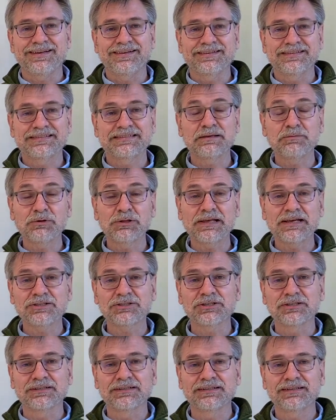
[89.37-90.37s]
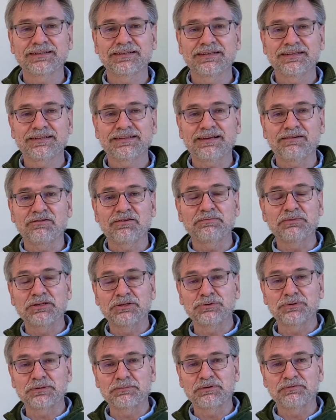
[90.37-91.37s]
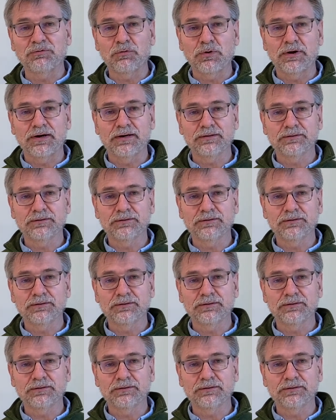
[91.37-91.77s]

simulation that we've been doing before.